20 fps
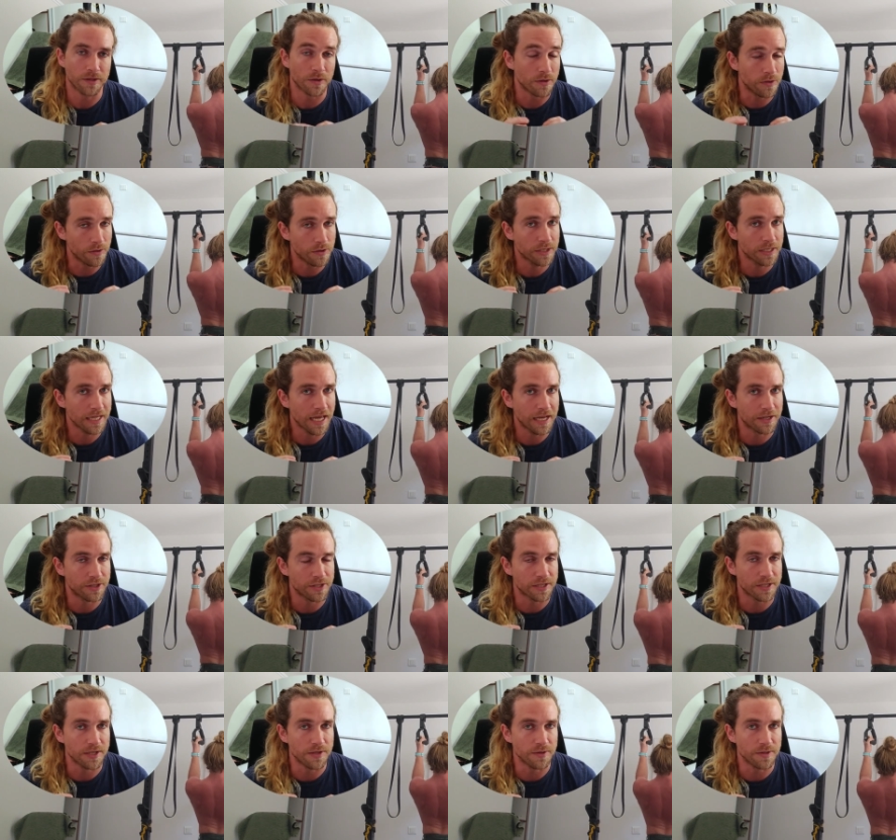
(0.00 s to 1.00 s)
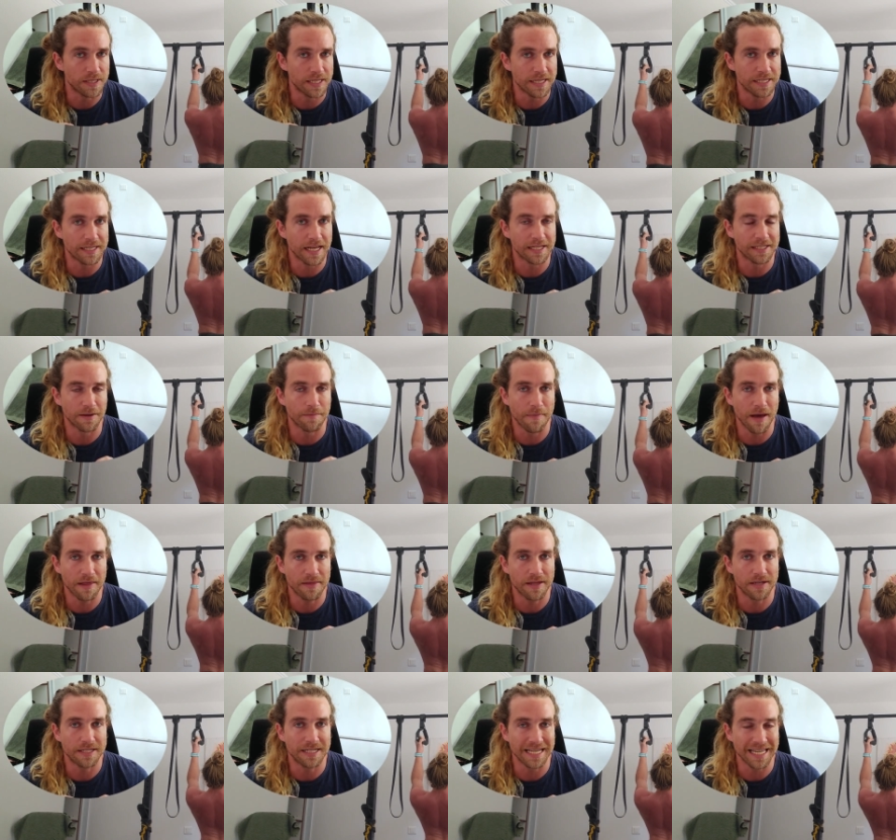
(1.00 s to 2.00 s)
So usually I just use these as a
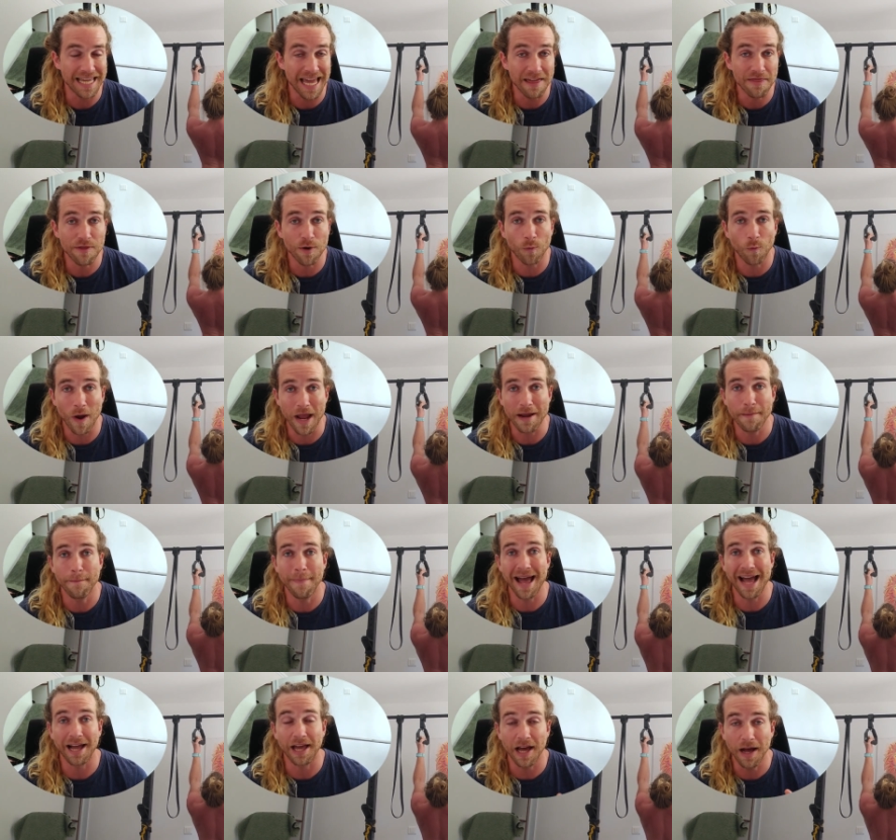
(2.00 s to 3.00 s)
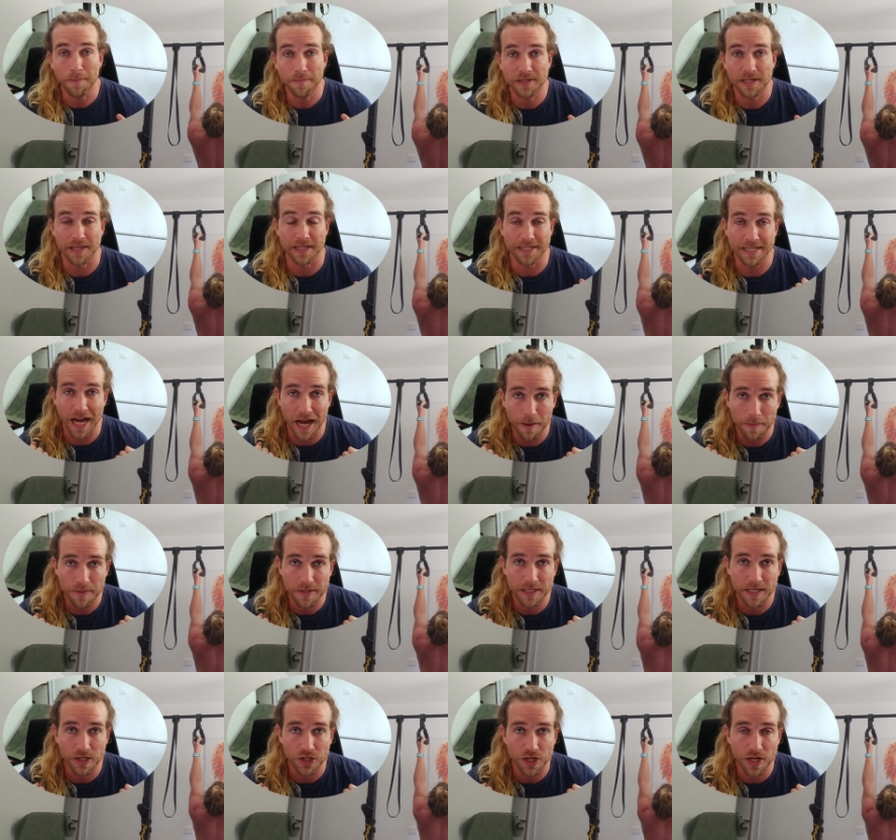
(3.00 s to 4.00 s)
method to get the weight back up to the top
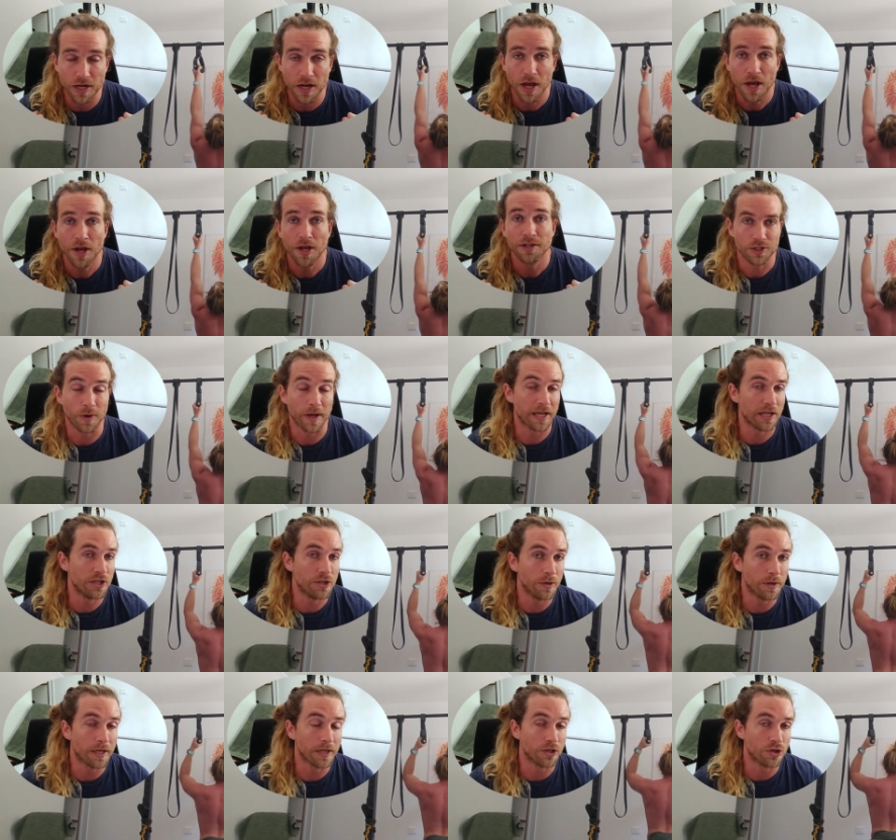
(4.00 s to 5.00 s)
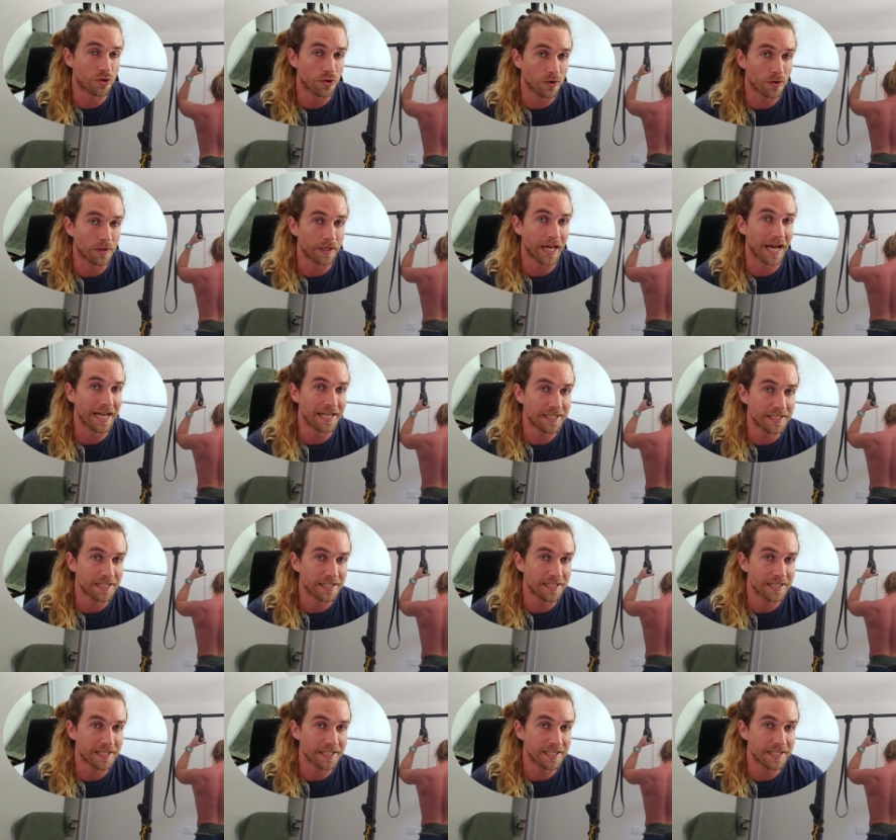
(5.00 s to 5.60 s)
position so I can do a controlled